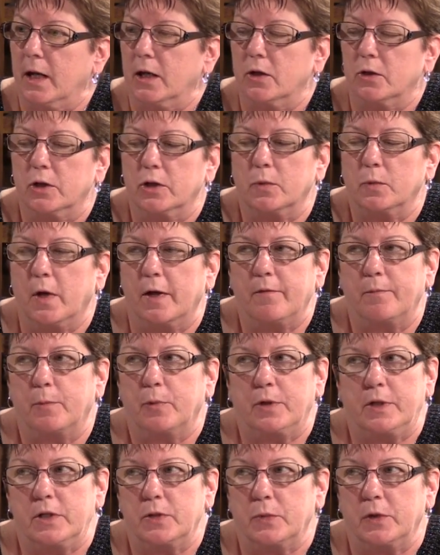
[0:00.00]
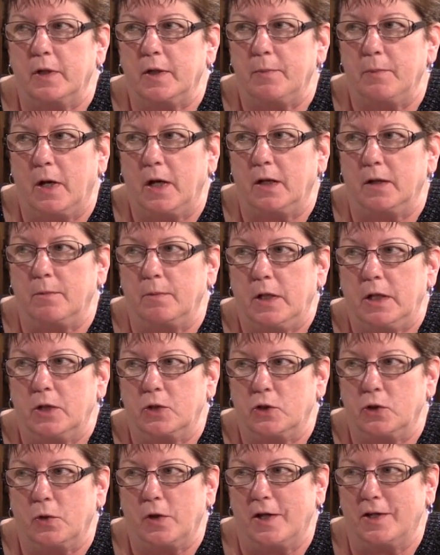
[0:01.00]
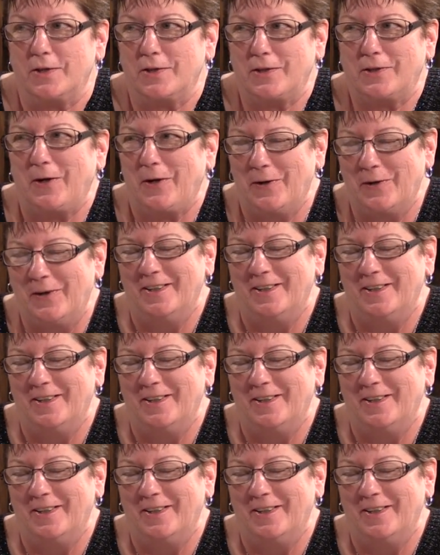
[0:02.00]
I know your wife Marie's really bugging me to join, so.